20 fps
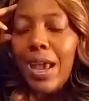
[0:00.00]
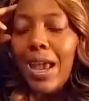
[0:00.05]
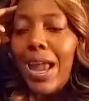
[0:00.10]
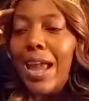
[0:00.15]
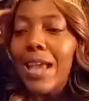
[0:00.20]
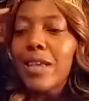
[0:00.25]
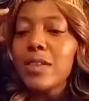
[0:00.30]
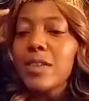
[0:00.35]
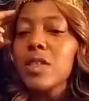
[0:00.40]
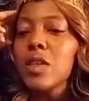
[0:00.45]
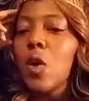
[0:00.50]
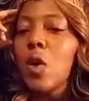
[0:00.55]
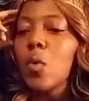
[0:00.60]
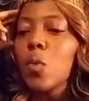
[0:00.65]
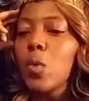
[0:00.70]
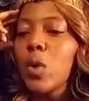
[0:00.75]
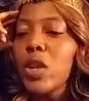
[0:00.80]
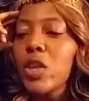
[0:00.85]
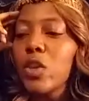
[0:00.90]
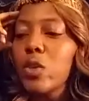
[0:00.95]
And so
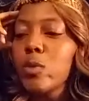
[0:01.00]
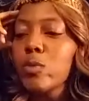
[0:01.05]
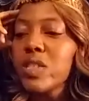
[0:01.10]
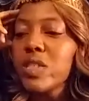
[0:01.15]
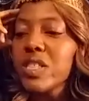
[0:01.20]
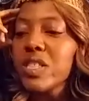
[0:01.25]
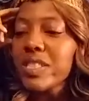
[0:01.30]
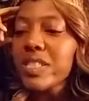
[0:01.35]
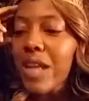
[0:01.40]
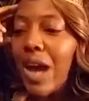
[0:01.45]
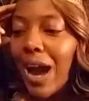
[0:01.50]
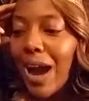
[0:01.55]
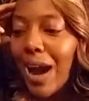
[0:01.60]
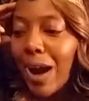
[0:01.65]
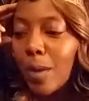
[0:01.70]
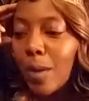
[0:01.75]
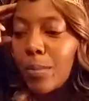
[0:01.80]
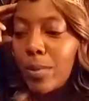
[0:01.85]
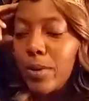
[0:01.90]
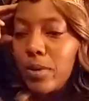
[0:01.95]
when you
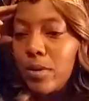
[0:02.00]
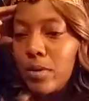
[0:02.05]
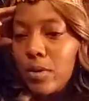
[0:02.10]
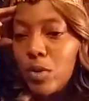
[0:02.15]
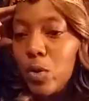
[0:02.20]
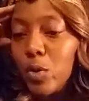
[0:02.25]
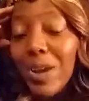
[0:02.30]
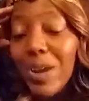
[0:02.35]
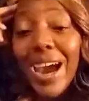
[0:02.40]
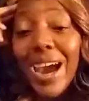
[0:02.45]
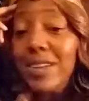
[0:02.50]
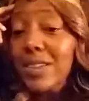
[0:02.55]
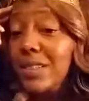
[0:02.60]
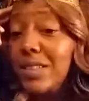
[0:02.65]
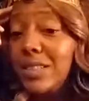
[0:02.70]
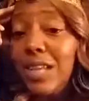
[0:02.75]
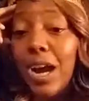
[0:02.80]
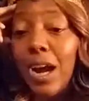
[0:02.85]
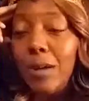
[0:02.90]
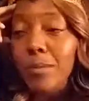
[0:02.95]
stop, you gotta
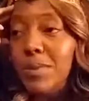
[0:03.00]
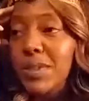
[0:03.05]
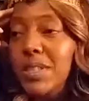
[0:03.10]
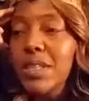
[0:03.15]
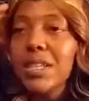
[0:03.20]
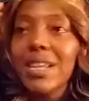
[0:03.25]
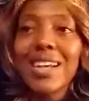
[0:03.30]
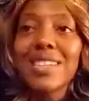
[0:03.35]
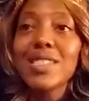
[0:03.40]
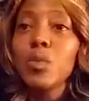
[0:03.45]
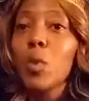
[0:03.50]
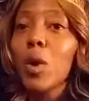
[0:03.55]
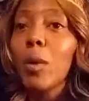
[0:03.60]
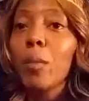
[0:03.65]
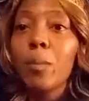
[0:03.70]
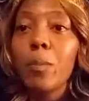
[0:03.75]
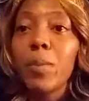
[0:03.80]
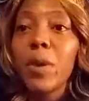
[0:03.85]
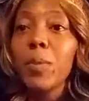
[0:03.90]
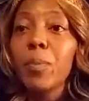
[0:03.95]
stop. See, that's
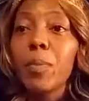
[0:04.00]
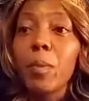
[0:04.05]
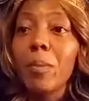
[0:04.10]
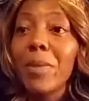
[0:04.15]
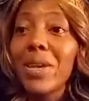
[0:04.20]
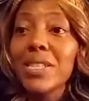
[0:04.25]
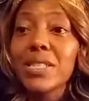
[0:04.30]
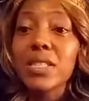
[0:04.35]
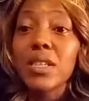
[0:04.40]
where people mess